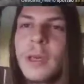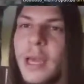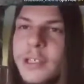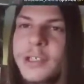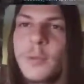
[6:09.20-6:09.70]

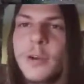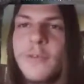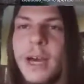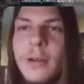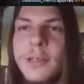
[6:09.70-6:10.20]
And just one
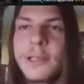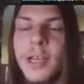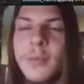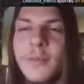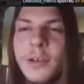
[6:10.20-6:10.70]
final
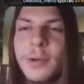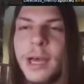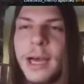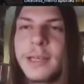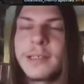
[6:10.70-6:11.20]
disclaimer for you
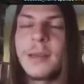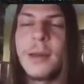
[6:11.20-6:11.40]
guys.